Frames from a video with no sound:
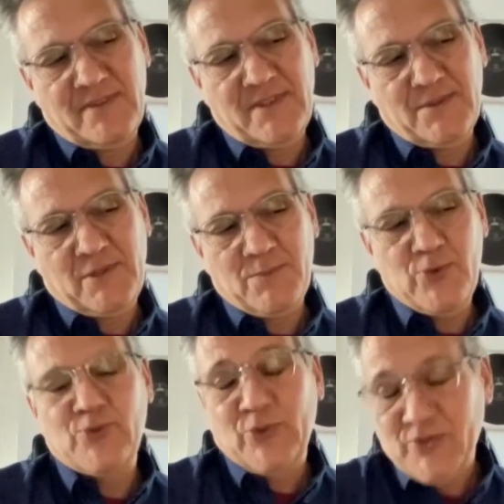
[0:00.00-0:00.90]
the
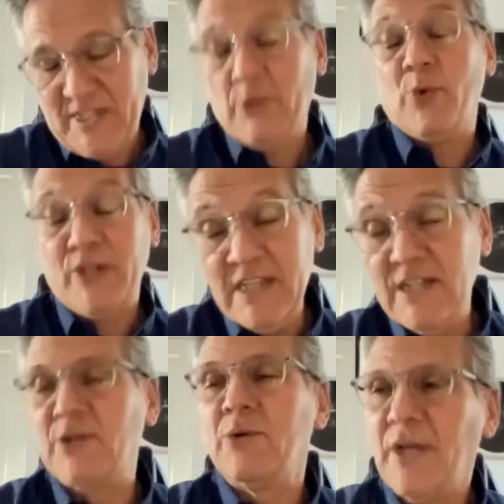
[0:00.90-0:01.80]
musicals that were
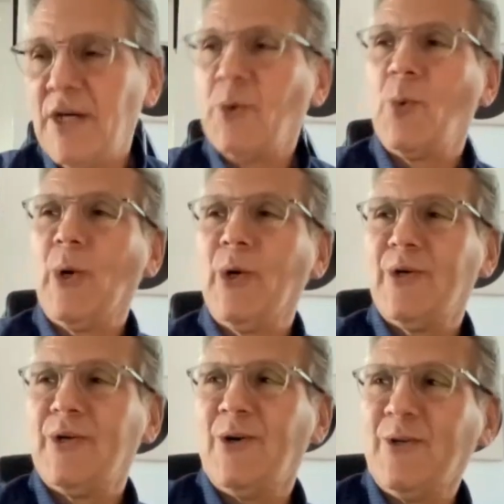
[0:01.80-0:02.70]
here
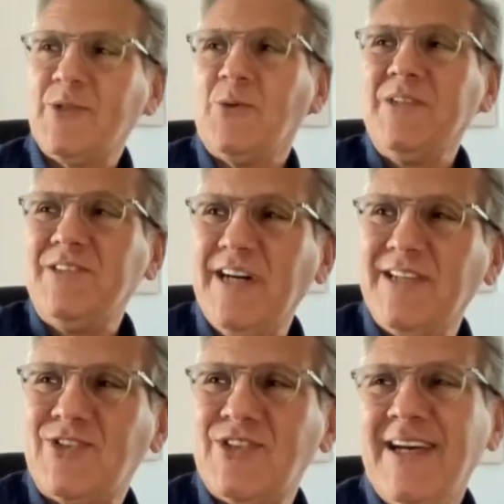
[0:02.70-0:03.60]
were also in
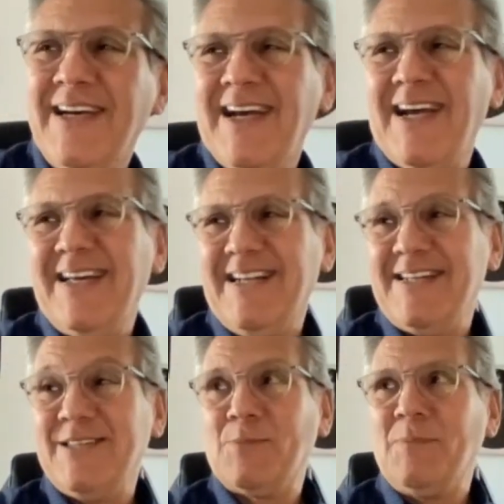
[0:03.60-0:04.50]
Dutch, and I
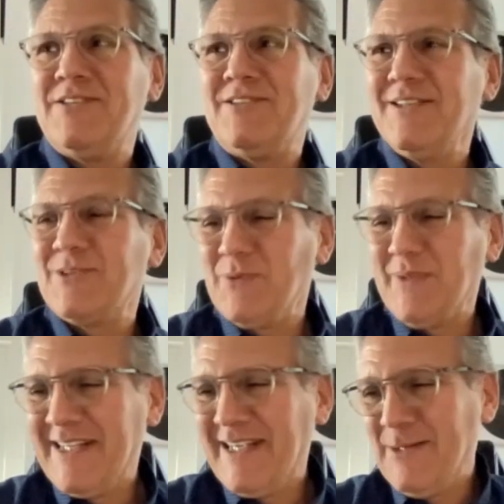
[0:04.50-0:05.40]
didn't speak Dutch when
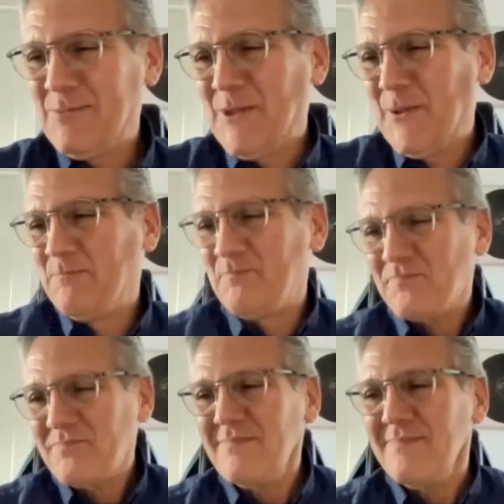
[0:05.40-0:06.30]
I came, so
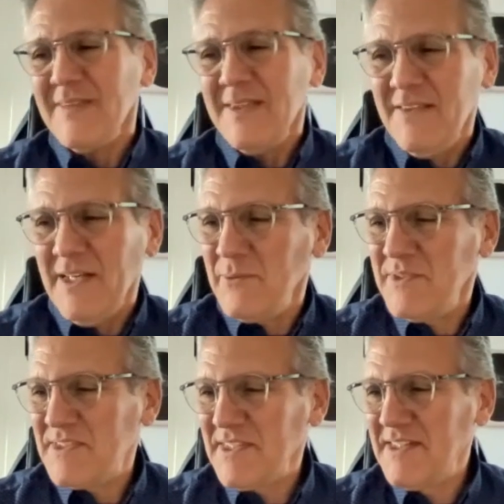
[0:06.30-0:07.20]
that
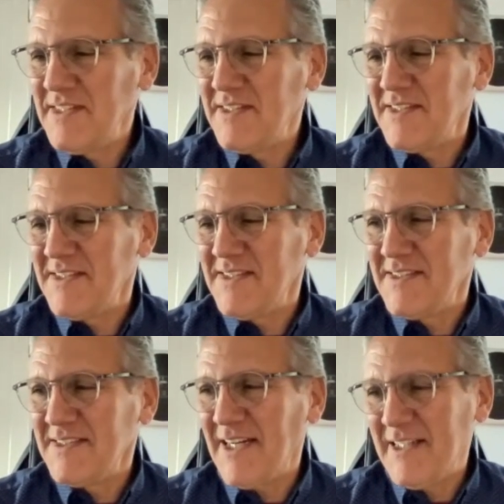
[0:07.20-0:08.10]
was an
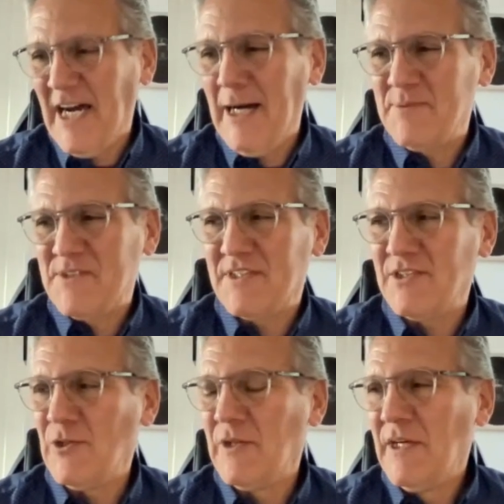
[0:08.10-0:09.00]

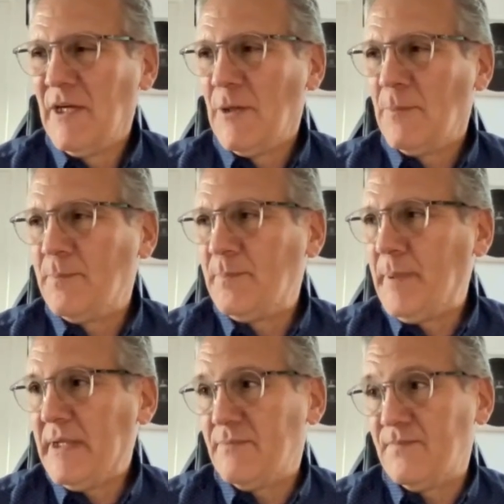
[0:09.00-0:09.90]
obstacle.
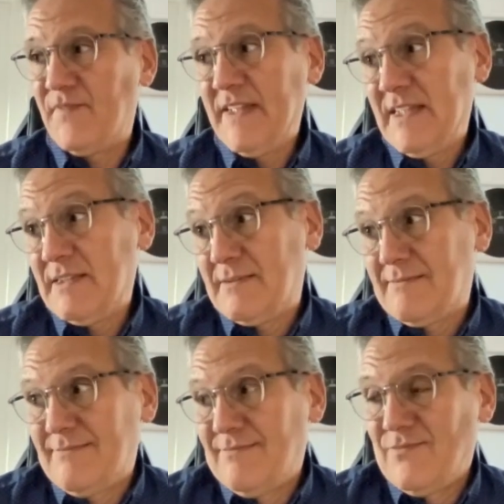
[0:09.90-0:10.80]
But then I
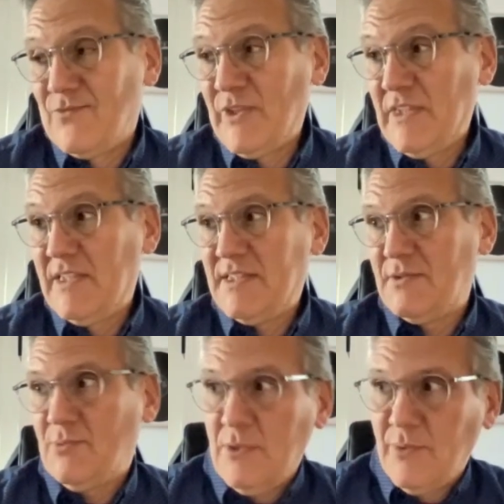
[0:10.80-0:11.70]

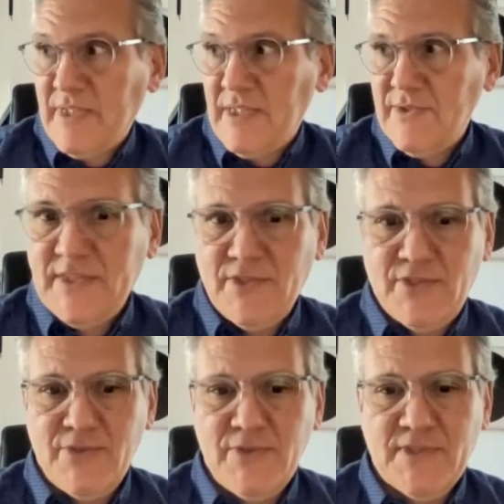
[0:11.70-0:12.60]
realized, well, why I
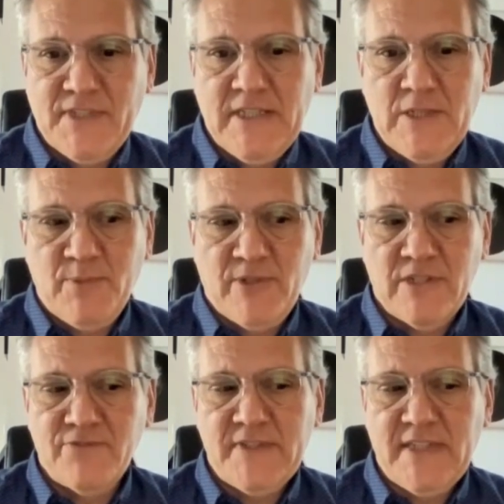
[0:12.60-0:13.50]
just do the singing part
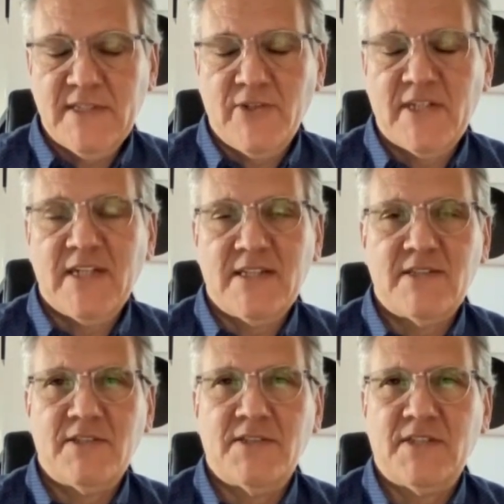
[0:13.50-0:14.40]
of it? And that's how I got
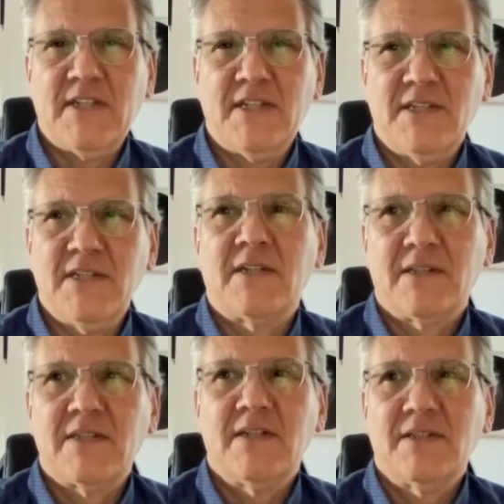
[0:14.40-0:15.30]
into the singing,
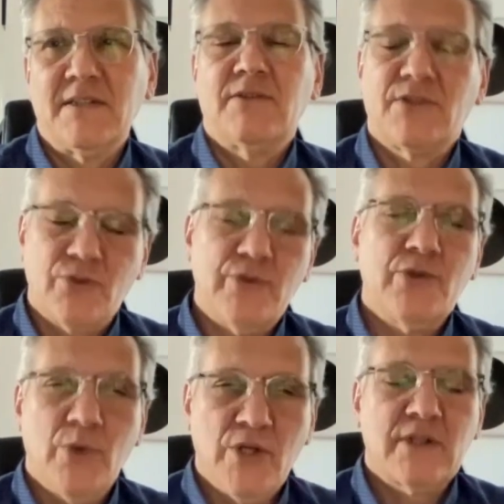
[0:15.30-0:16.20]
and studio
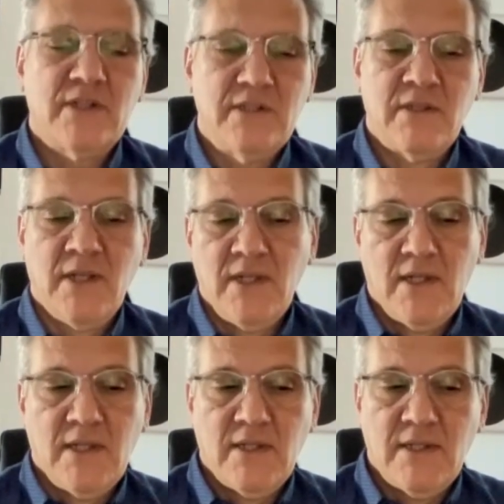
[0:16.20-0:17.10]
work, and
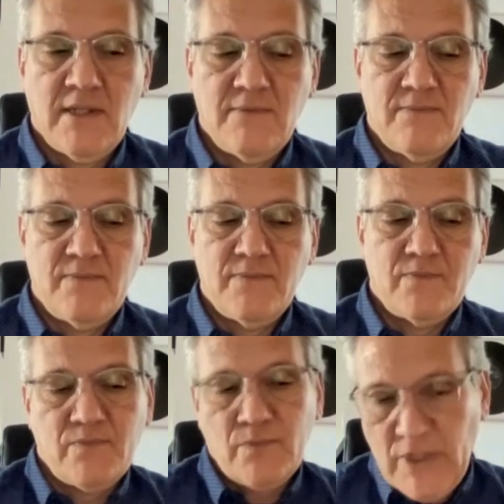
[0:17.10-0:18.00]

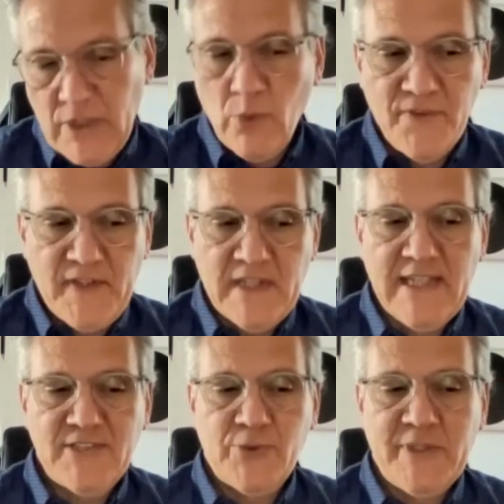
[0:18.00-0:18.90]
one thing
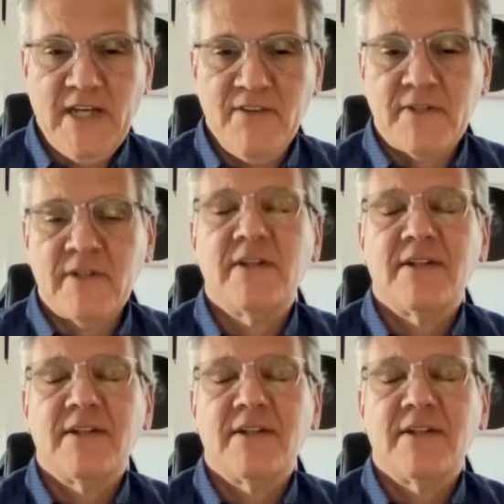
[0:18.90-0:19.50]
led to another.